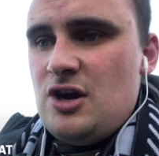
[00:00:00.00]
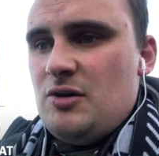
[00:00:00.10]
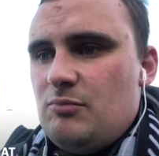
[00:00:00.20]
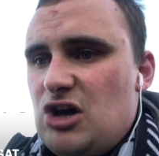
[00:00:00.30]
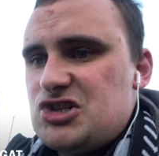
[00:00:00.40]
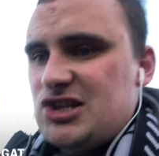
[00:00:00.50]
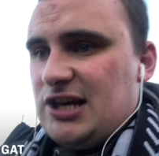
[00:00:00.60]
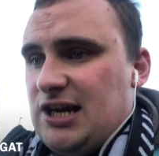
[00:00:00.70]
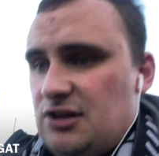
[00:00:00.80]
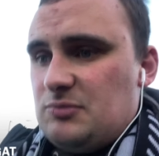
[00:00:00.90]
Moss
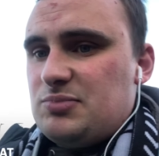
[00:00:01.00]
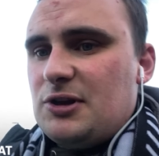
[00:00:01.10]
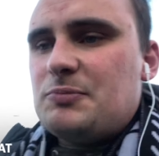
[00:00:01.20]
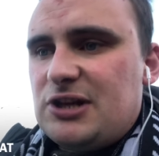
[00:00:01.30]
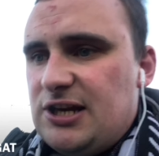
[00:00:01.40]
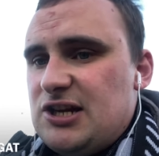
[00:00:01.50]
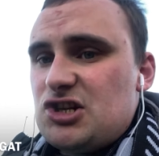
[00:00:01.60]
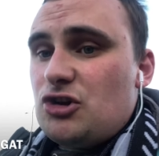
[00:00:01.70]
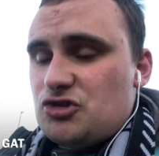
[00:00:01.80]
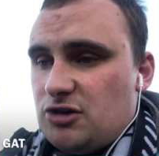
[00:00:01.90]
Lane and pl- playing against
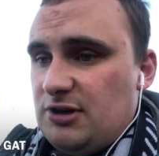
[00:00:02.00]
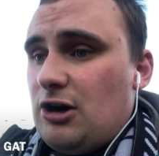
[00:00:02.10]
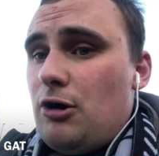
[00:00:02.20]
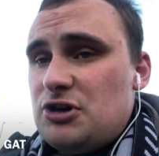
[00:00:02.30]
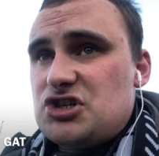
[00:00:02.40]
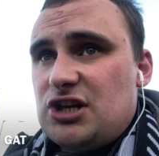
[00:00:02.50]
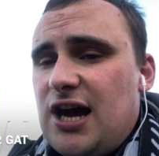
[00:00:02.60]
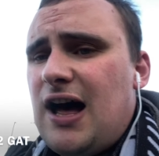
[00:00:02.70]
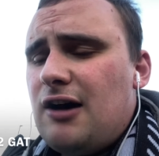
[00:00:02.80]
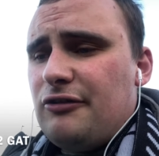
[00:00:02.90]
Altrincham, you're always going to
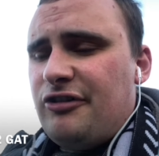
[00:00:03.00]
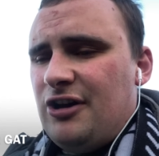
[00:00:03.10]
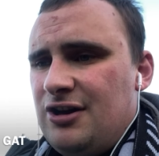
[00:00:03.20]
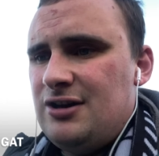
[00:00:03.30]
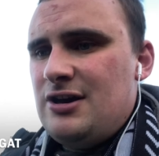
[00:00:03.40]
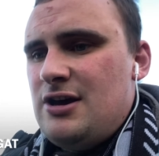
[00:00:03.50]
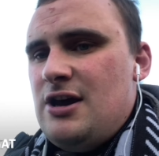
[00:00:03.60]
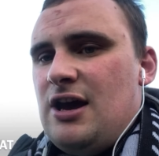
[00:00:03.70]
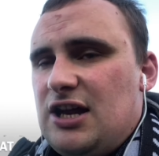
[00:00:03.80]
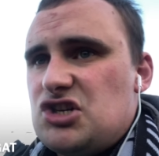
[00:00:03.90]
have
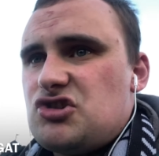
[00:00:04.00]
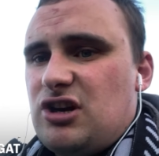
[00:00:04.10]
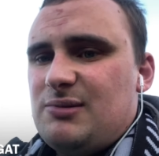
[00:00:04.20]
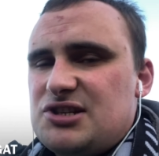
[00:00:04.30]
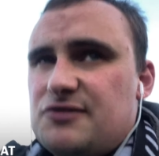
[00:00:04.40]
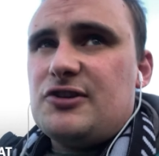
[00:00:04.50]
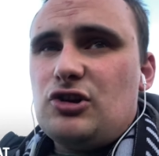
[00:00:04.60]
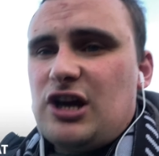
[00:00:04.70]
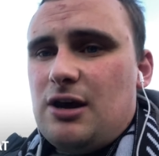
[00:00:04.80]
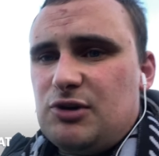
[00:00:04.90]
an extremely difficult
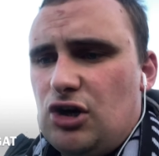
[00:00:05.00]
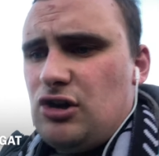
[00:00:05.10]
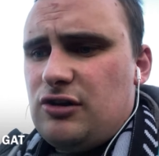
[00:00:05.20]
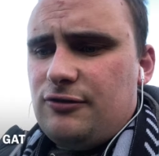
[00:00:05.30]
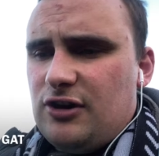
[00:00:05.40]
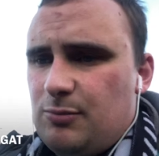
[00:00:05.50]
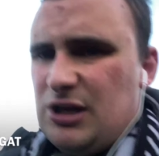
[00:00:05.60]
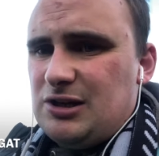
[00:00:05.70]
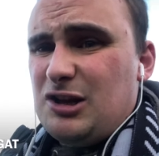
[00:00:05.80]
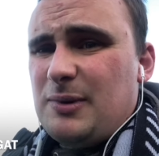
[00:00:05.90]
game. I know they've uh,
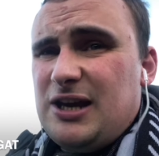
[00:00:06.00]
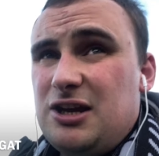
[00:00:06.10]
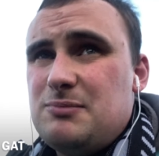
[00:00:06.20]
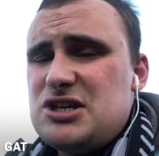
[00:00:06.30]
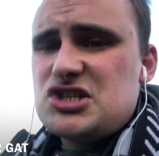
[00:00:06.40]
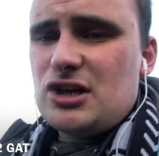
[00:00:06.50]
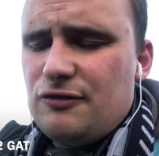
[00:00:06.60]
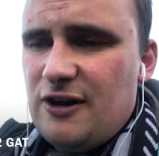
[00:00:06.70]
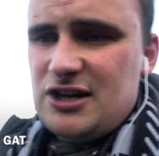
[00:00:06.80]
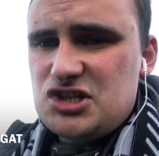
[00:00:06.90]
been a little bit hit and miss so
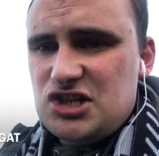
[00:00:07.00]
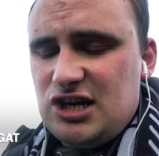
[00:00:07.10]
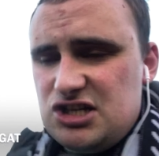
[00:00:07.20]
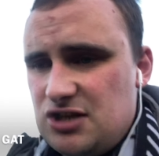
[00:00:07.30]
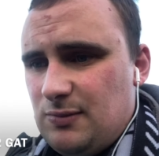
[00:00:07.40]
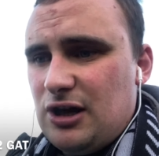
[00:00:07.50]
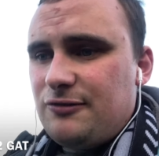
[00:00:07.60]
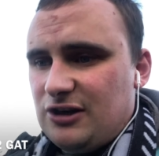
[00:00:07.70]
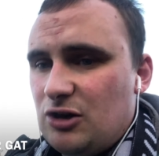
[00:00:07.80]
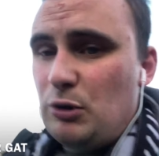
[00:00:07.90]
far this season, but I
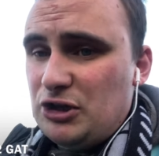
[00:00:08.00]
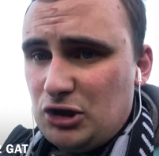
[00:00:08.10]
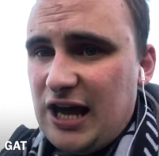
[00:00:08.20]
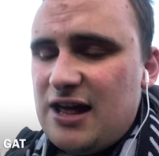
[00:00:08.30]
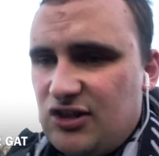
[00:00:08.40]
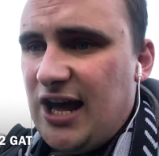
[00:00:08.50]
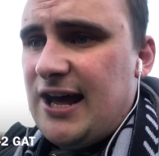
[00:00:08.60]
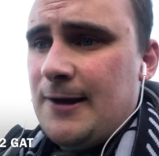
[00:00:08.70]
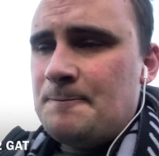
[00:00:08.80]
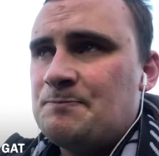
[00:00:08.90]
think they will get there